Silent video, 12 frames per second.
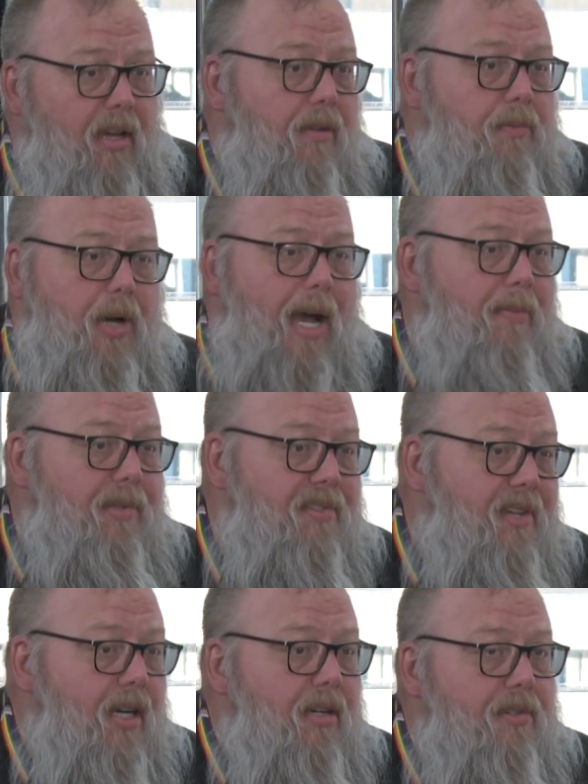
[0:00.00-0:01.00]
them drop-in
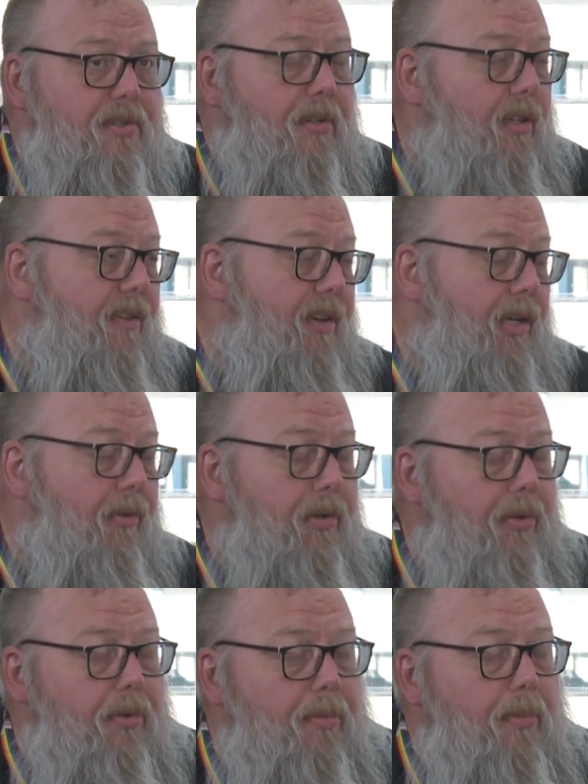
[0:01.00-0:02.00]
centers or living
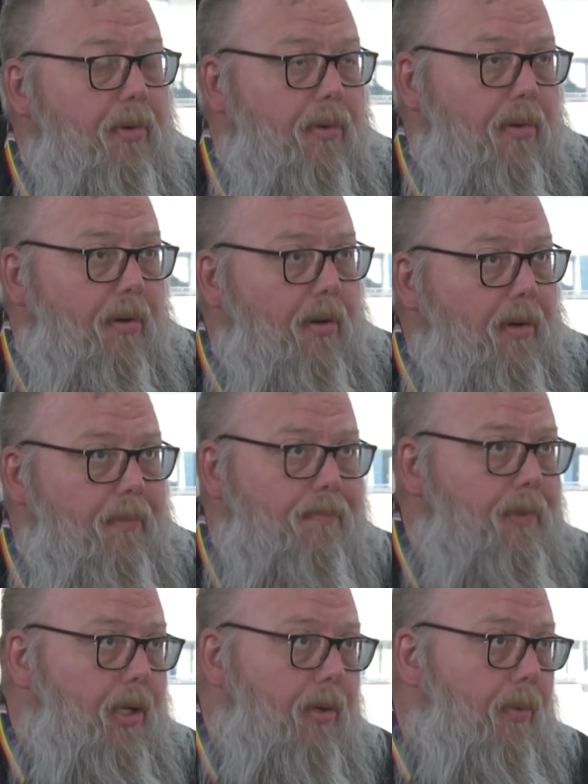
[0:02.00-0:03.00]
room or,
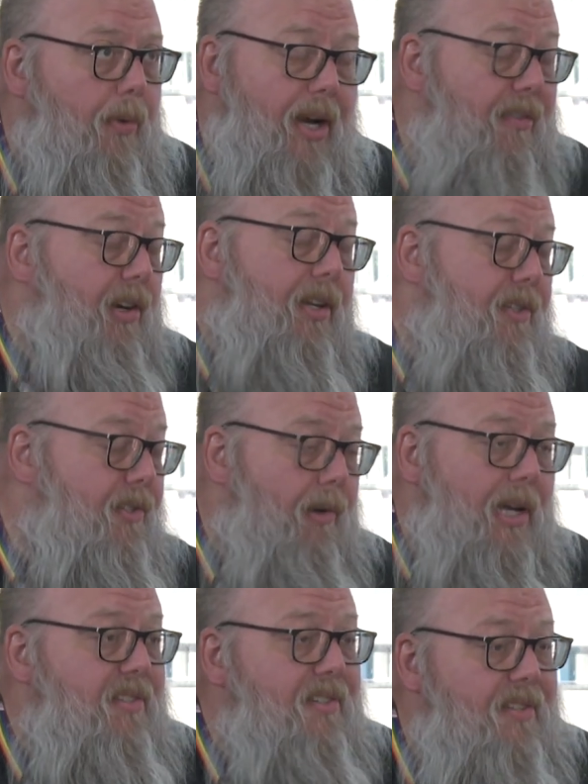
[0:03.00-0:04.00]
whatever it is,
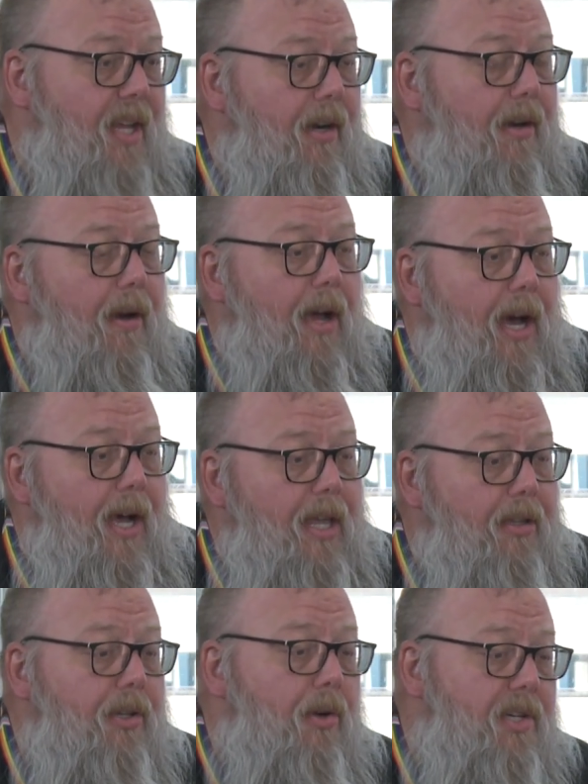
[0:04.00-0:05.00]
crisis center.
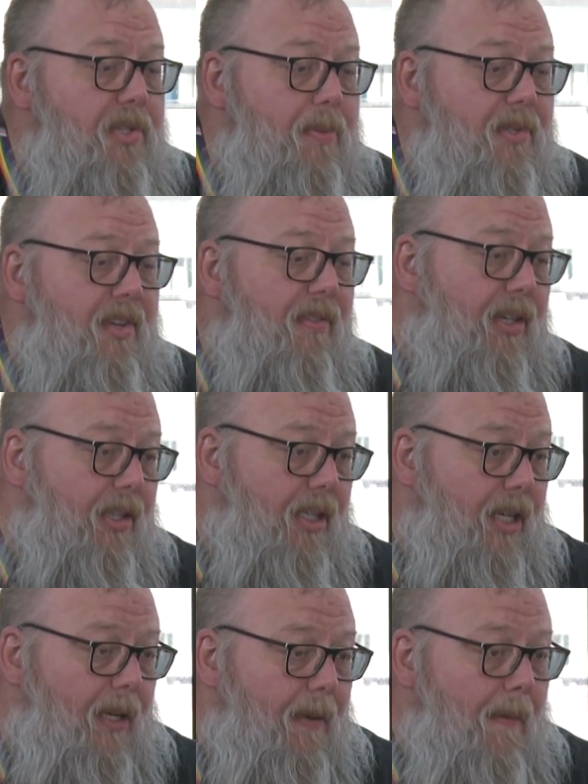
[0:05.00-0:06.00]
Illinois
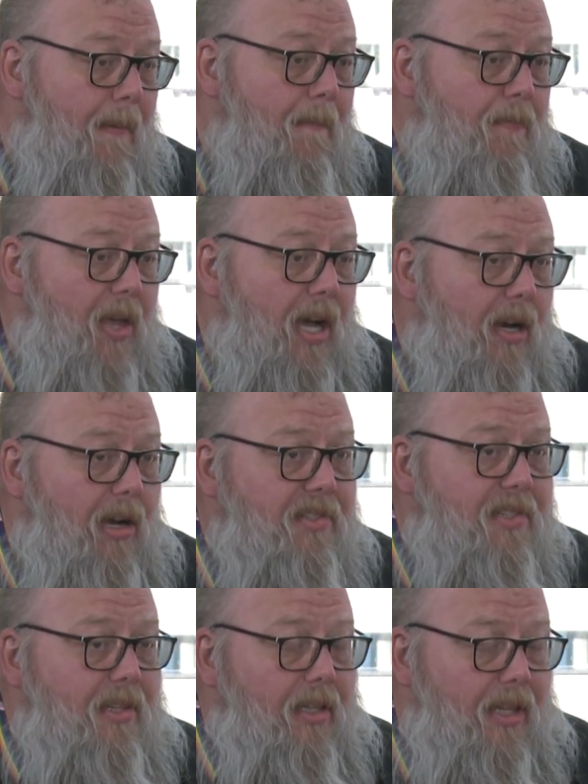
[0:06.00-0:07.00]
specifically
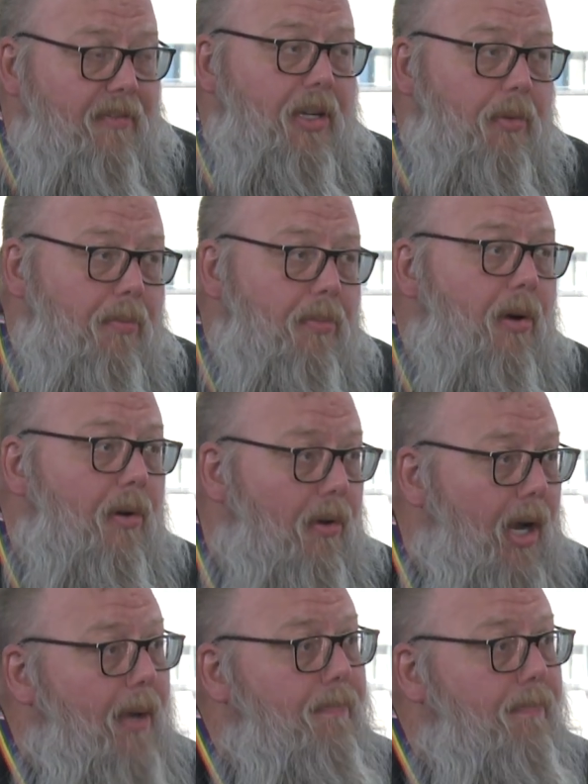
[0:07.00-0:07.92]
calls it the Living Room program.